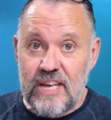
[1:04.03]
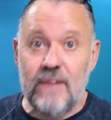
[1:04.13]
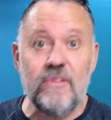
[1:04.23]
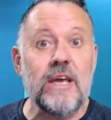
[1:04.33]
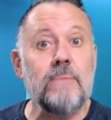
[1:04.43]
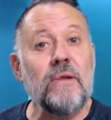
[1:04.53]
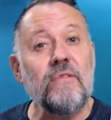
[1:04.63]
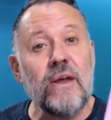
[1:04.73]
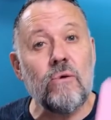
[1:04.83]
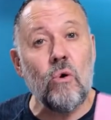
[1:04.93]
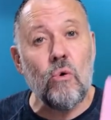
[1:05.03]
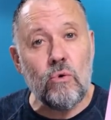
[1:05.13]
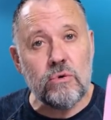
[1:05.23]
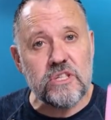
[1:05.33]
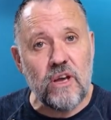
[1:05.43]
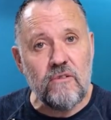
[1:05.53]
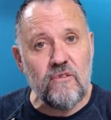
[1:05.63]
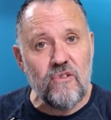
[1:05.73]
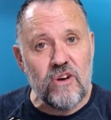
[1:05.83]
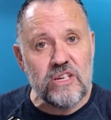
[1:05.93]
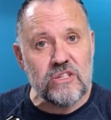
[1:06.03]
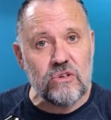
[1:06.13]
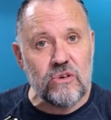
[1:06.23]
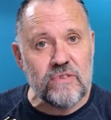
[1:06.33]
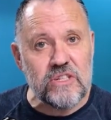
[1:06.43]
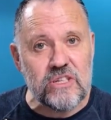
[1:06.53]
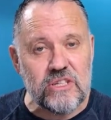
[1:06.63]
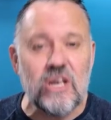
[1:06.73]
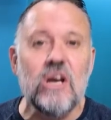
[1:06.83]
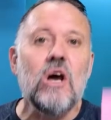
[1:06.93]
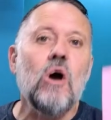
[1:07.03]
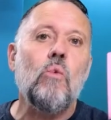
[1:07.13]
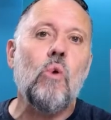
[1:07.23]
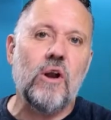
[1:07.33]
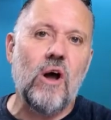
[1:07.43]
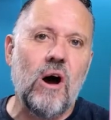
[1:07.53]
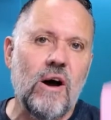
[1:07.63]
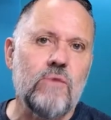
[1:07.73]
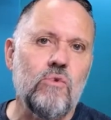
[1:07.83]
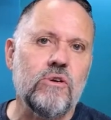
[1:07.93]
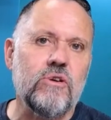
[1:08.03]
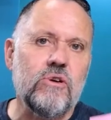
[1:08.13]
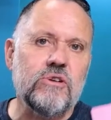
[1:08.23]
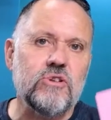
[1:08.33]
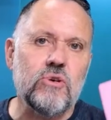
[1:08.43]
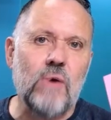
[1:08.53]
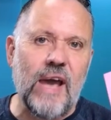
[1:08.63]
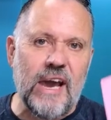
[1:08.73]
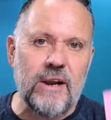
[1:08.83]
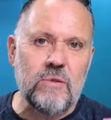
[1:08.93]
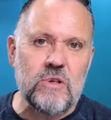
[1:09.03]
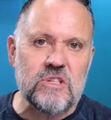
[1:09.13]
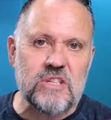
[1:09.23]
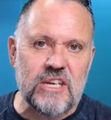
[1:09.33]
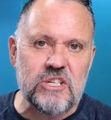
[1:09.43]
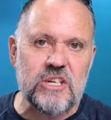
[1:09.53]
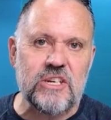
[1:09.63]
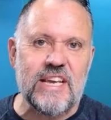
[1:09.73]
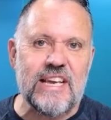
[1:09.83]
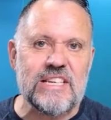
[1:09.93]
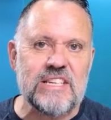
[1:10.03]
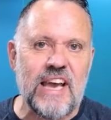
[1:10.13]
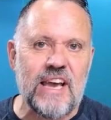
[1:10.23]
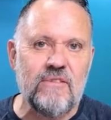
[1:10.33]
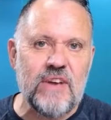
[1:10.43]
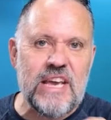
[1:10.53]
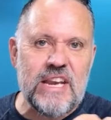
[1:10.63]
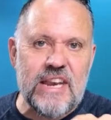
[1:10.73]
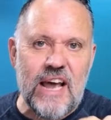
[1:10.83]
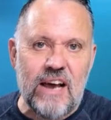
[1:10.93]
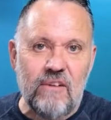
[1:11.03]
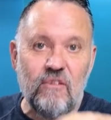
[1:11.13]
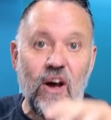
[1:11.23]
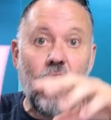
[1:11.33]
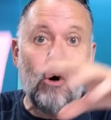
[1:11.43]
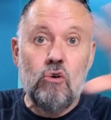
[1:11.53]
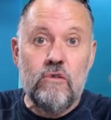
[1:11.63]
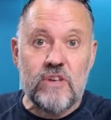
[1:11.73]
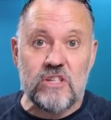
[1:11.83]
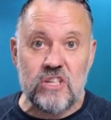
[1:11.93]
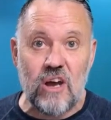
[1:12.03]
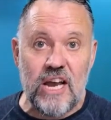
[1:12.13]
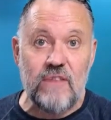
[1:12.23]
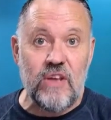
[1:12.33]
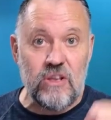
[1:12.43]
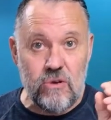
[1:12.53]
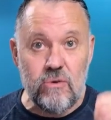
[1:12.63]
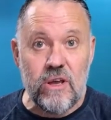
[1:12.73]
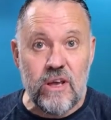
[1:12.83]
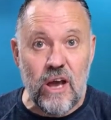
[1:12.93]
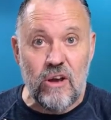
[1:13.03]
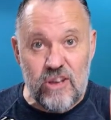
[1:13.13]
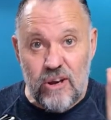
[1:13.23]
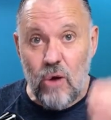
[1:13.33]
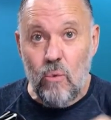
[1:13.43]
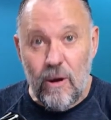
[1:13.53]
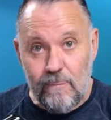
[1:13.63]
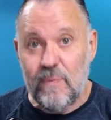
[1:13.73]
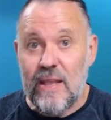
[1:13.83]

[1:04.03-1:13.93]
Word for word: out there, but there are also free services. What I want you to do out of this session is have enough oversight that you can go, you know what?